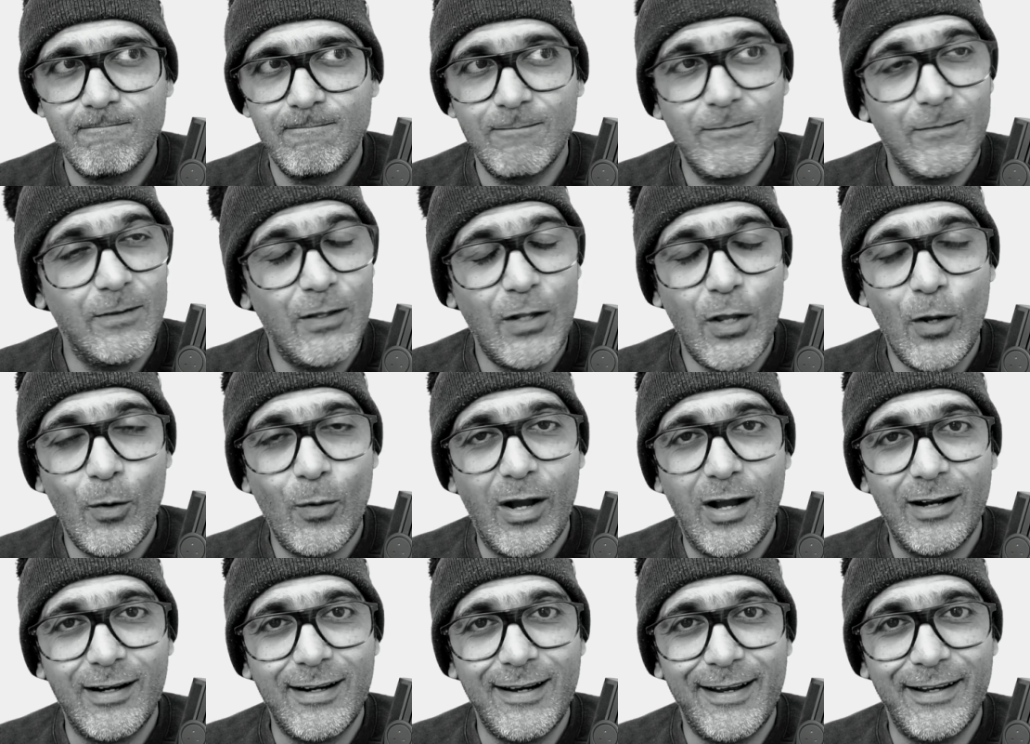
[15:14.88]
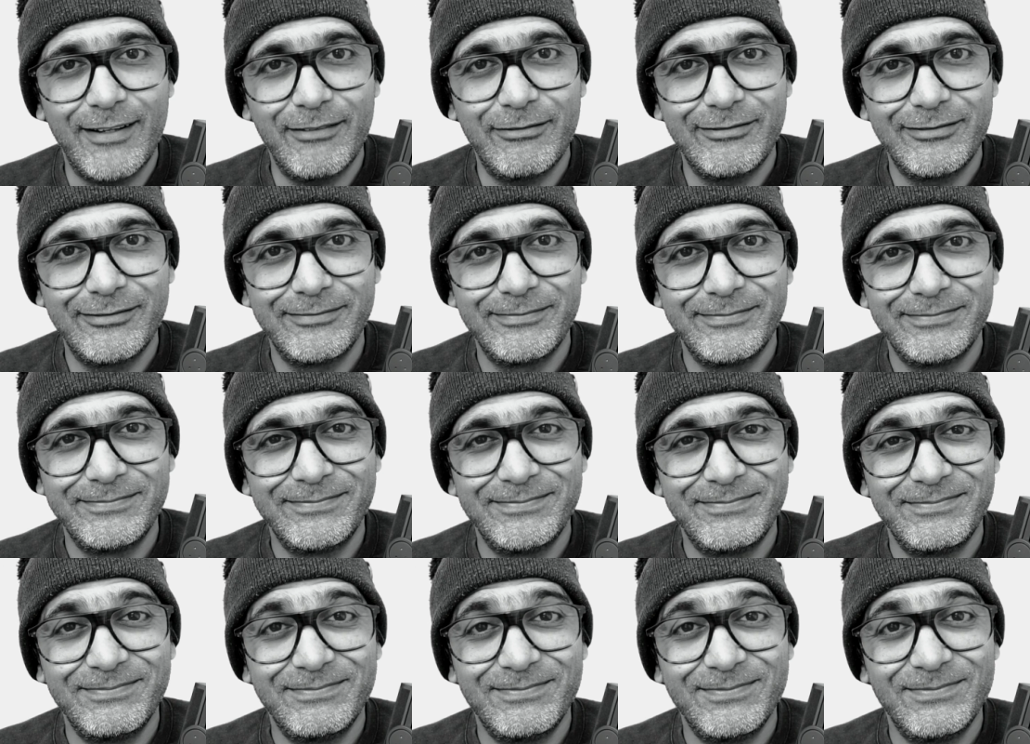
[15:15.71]
No archive.
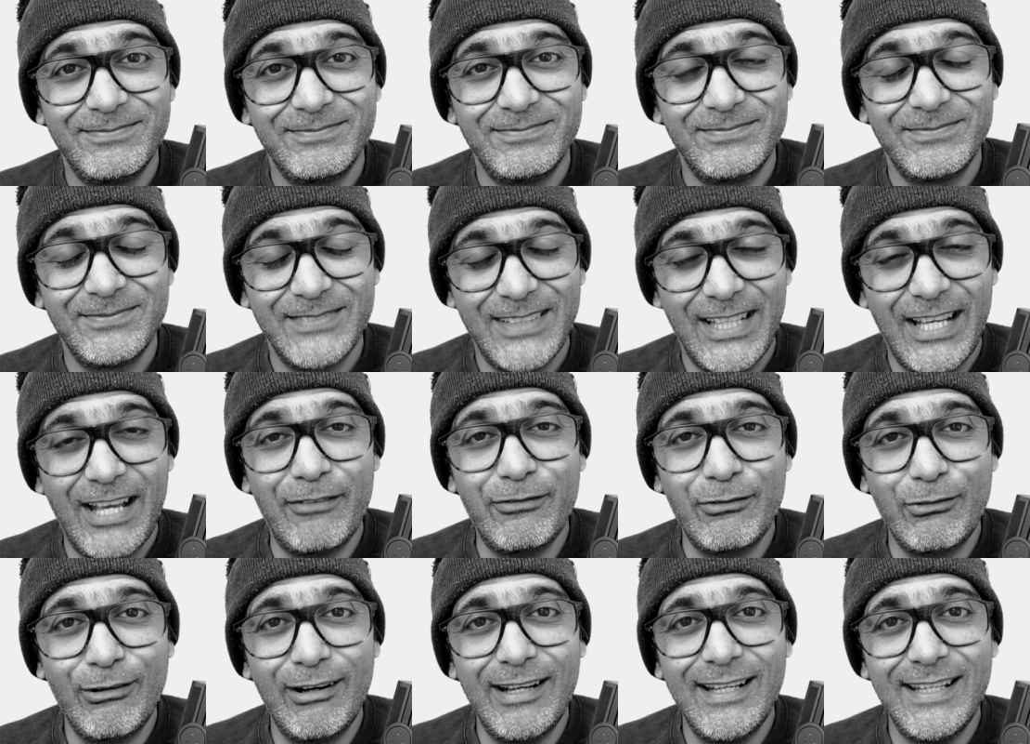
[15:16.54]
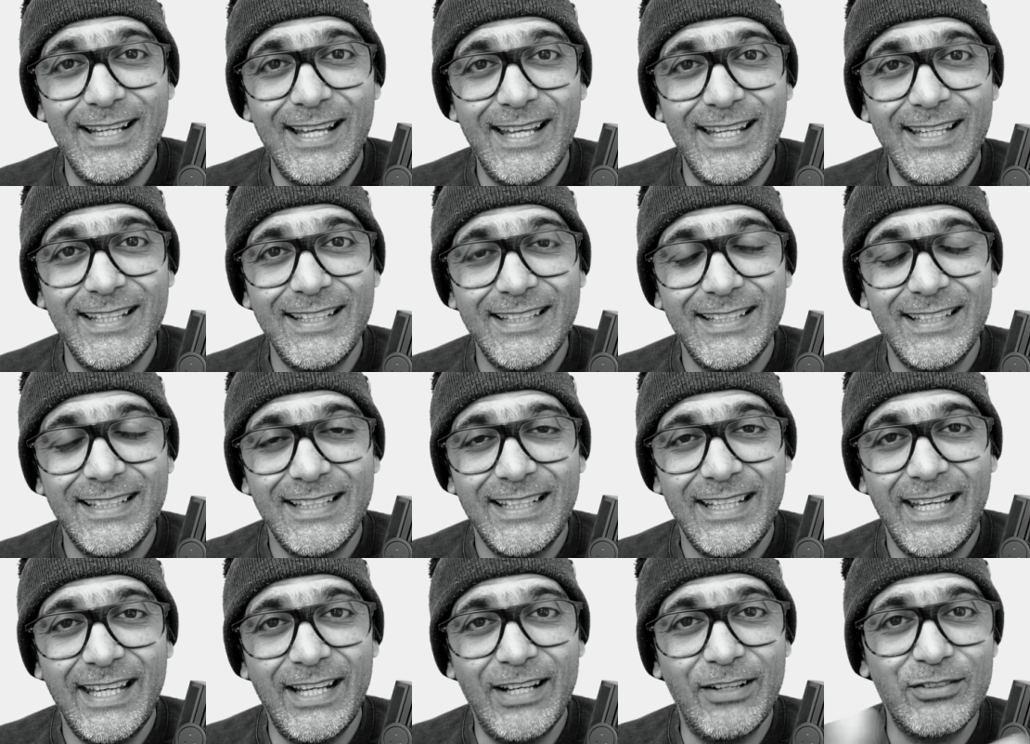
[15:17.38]
Have a great day,
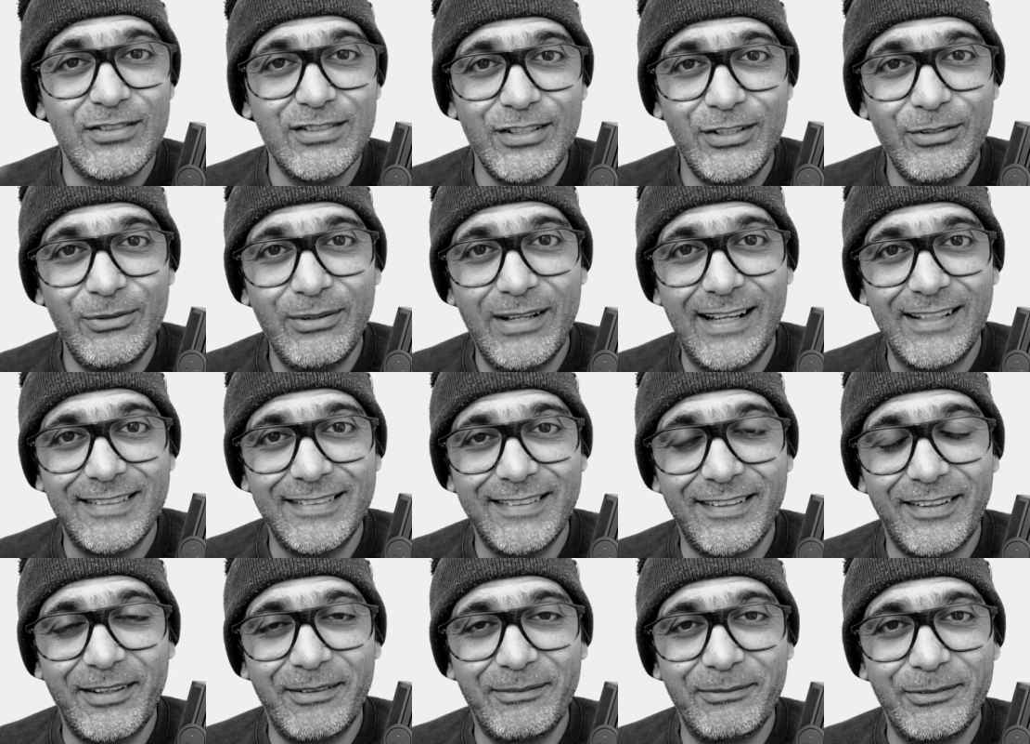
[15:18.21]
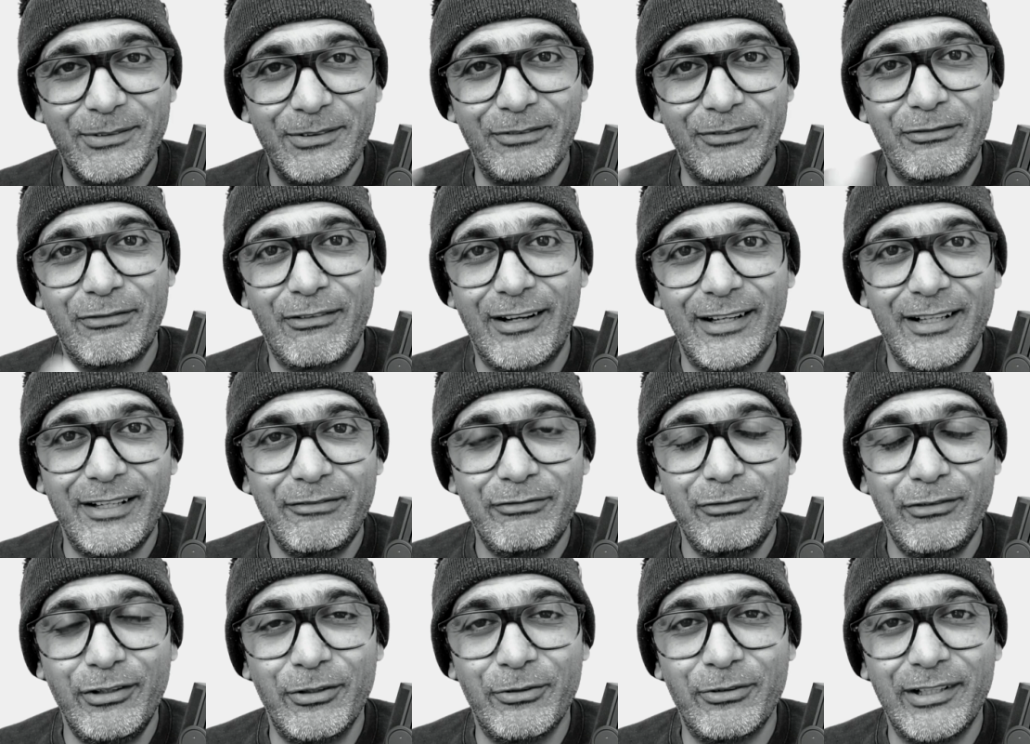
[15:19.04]
and I'll see you next time on Friday
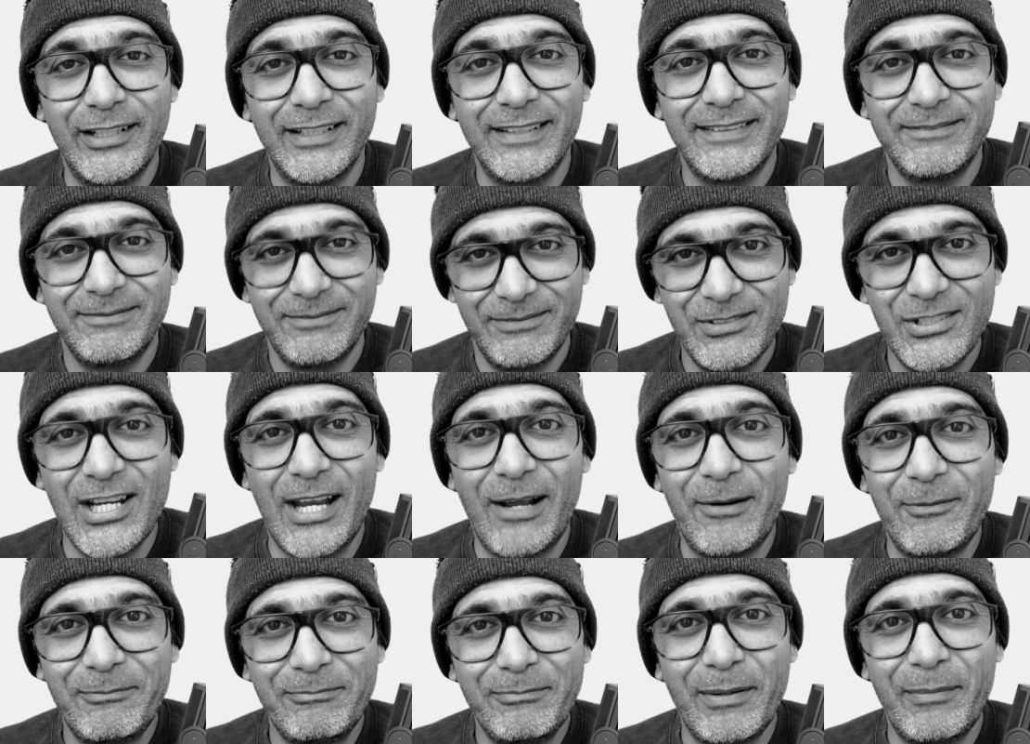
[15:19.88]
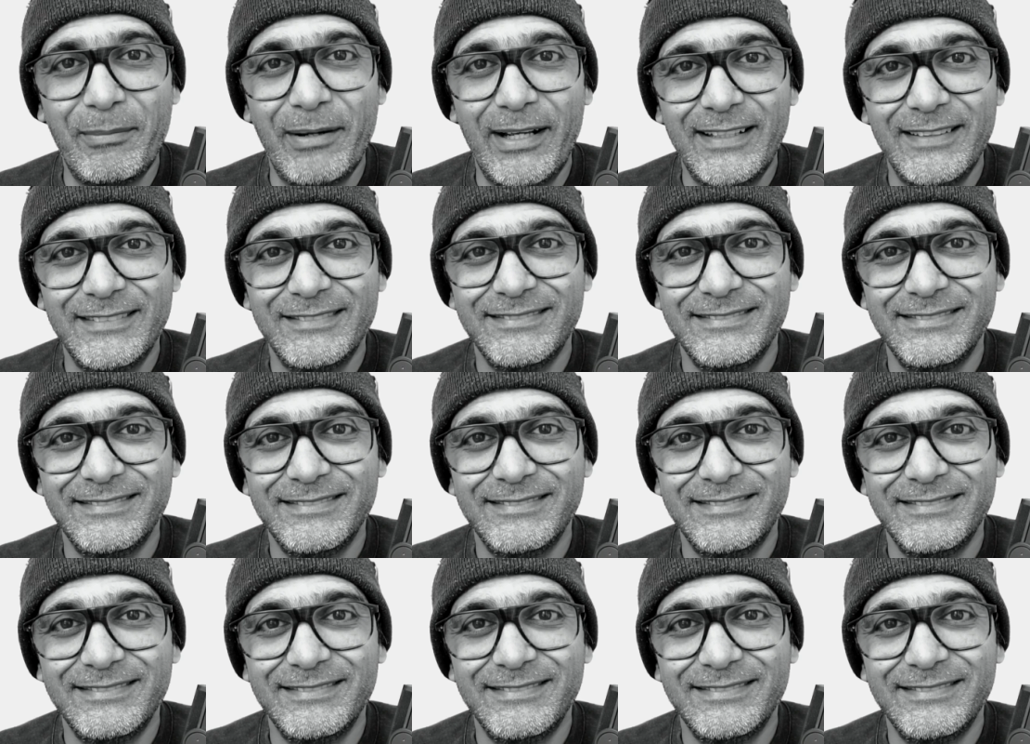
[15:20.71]
Fury. Ciao. Bye-bye.